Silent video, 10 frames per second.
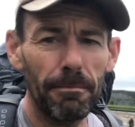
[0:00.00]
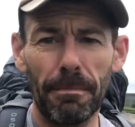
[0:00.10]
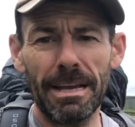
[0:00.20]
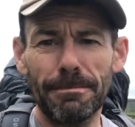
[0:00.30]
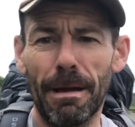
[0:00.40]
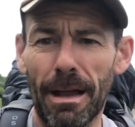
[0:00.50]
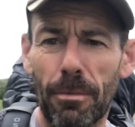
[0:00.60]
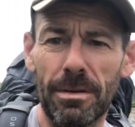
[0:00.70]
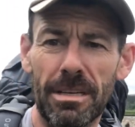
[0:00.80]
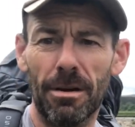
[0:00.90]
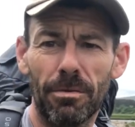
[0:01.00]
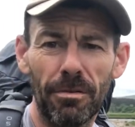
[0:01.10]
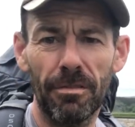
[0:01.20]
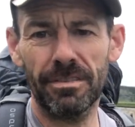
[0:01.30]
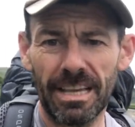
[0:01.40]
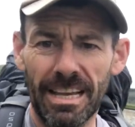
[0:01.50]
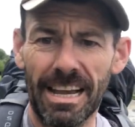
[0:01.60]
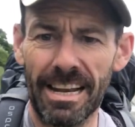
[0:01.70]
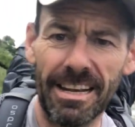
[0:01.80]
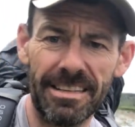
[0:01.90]
May's Beck, which I will see
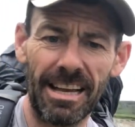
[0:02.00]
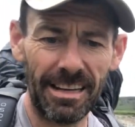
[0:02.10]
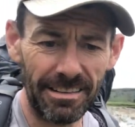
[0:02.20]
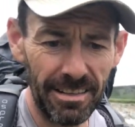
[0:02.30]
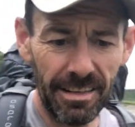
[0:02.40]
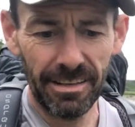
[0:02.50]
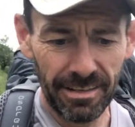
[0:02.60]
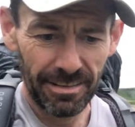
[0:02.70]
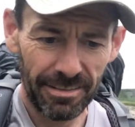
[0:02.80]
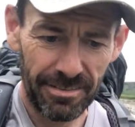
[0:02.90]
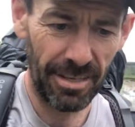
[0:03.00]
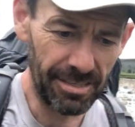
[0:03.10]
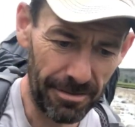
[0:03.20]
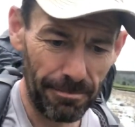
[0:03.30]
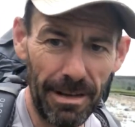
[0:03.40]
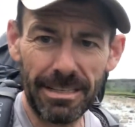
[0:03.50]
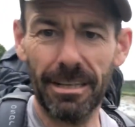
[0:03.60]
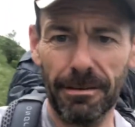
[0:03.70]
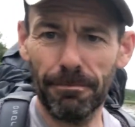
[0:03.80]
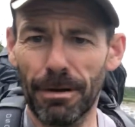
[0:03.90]
again in a second. Just met
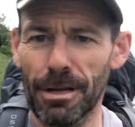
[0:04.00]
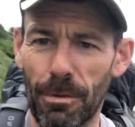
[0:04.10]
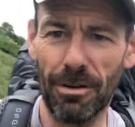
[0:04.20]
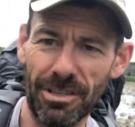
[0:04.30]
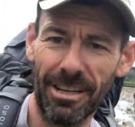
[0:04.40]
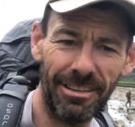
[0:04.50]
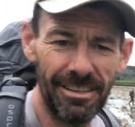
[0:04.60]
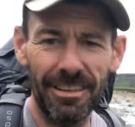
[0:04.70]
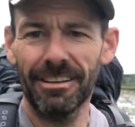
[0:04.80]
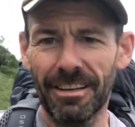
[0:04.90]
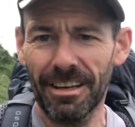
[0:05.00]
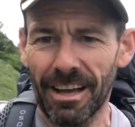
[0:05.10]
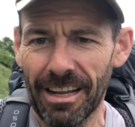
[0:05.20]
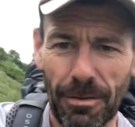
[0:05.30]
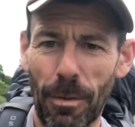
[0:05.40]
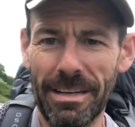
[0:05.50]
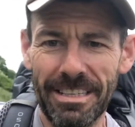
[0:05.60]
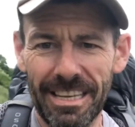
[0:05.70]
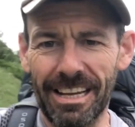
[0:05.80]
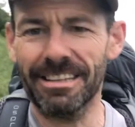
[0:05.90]
a bird watcher to wait a
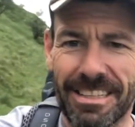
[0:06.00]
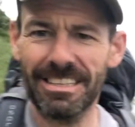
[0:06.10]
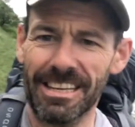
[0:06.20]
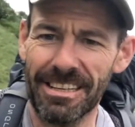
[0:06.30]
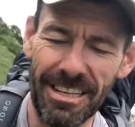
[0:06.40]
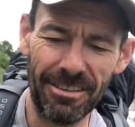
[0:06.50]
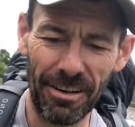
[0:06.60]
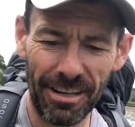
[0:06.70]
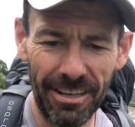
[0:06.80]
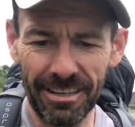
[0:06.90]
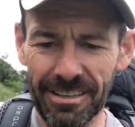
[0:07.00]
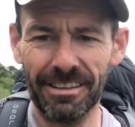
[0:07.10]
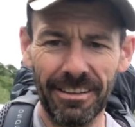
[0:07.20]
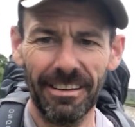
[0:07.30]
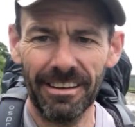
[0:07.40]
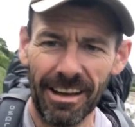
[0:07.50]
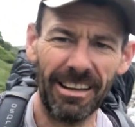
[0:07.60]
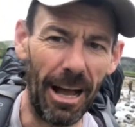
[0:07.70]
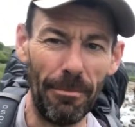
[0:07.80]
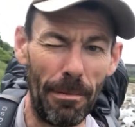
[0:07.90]
second because he's got a,
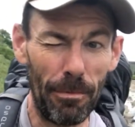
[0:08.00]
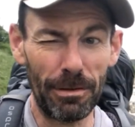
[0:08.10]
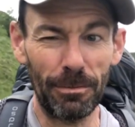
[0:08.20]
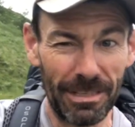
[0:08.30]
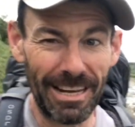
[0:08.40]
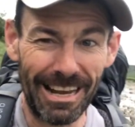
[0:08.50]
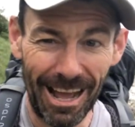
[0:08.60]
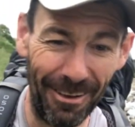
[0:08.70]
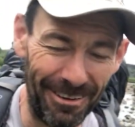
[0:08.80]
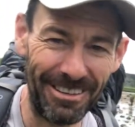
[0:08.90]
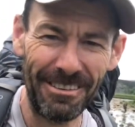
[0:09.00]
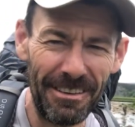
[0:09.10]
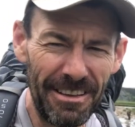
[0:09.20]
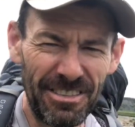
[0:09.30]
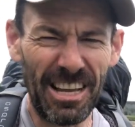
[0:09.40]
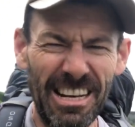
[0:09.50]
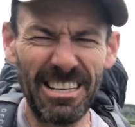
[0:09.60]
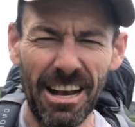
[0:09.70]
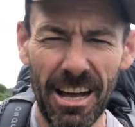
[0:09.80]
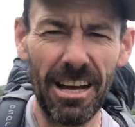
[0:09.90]
I can't remember what it was said now,
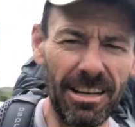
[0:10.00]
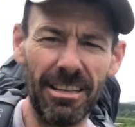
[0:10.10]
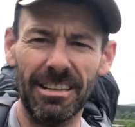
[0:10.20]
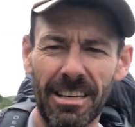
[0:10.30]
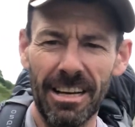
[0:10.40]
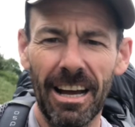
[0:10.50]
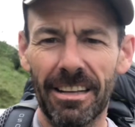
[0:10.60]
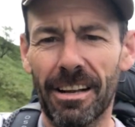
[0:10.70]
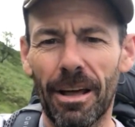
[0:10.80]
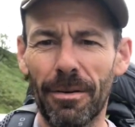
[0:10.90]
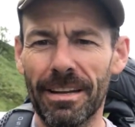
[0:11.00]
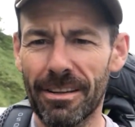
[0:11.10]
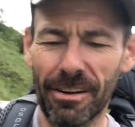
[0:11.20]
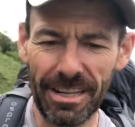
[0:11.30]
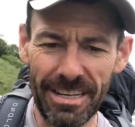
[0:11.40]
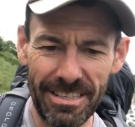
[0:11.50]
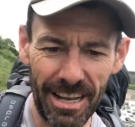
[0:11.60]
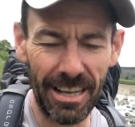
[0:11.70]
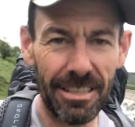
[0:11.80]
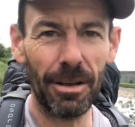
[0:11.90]
sunblock. I don't know, and he got it in his
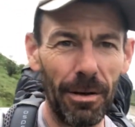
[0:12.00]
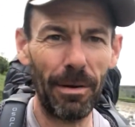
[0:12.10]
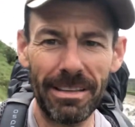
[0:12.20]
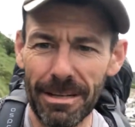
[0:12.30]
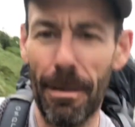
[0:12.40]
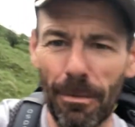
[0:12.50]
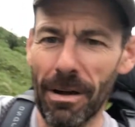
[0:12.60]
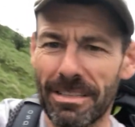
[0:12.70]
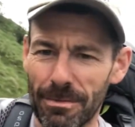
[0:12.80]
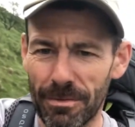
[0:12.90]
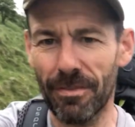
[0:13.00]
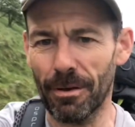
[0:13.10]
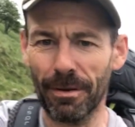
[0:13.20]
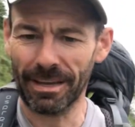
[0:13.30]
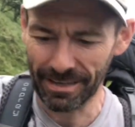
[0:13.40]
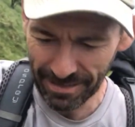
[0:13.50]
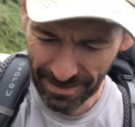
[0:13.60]
sight, so I waited a bit whilst he was viewing it.